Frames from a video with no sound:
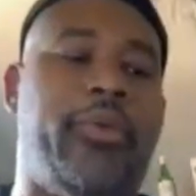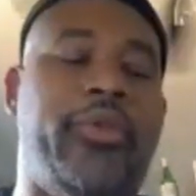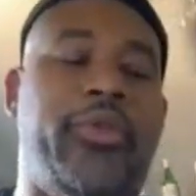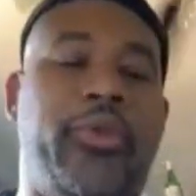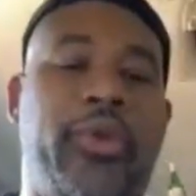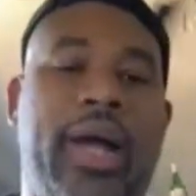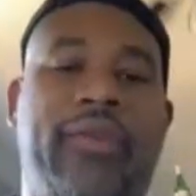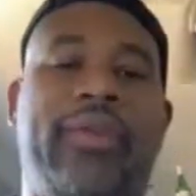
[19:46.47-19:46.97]
We
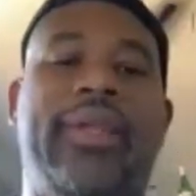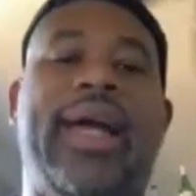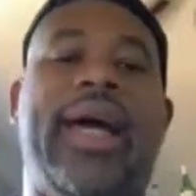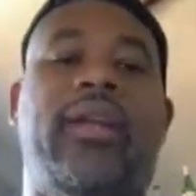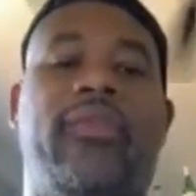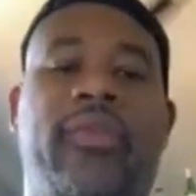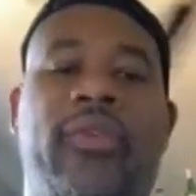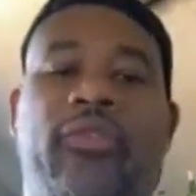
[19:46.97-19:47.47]
do have a
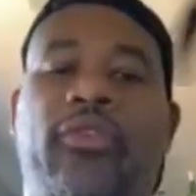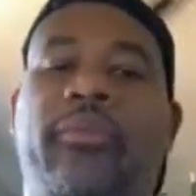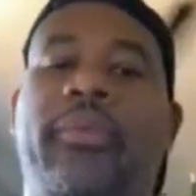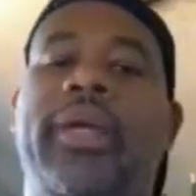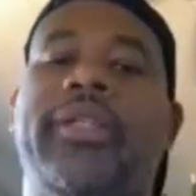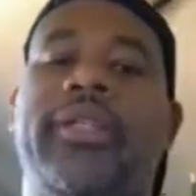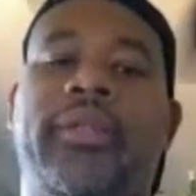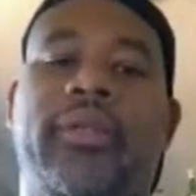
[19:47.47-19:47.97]
lot of
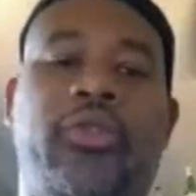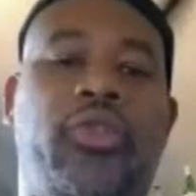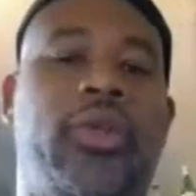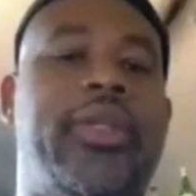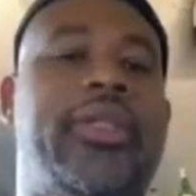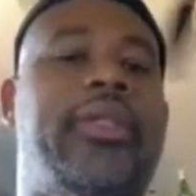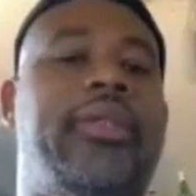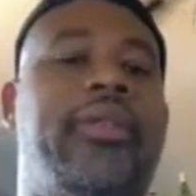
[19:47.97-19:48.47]
information on
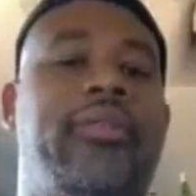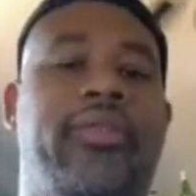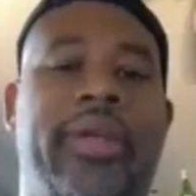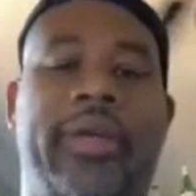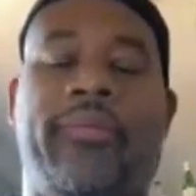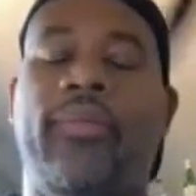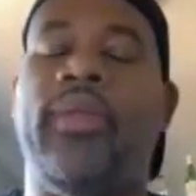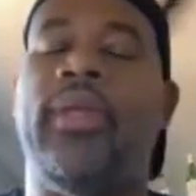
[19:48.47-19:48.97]
Georges
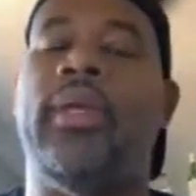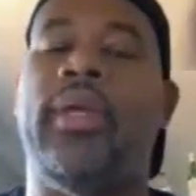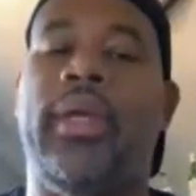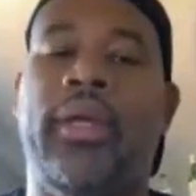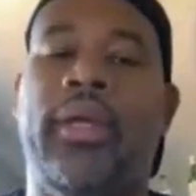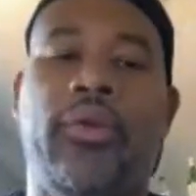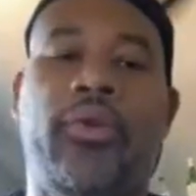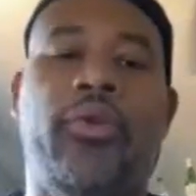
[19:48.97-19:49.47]
Sylvain
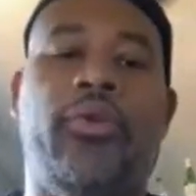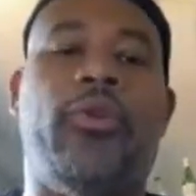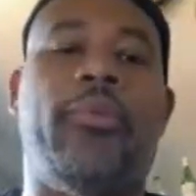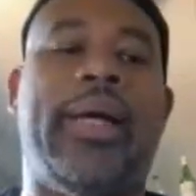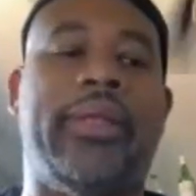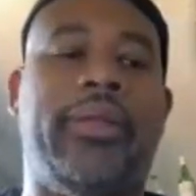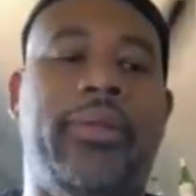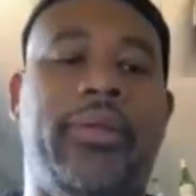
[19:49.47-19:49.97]
in the Union
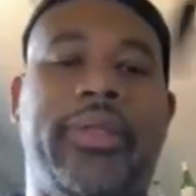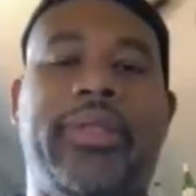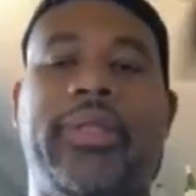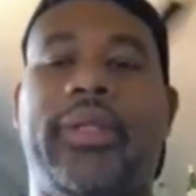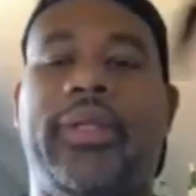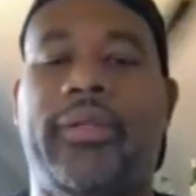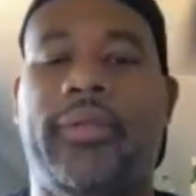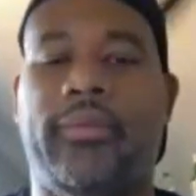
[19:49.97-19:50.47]

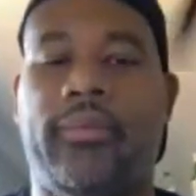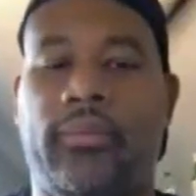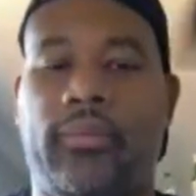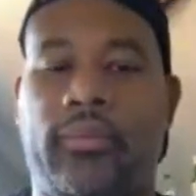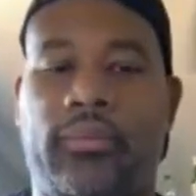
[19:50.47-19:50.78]
Patriotique.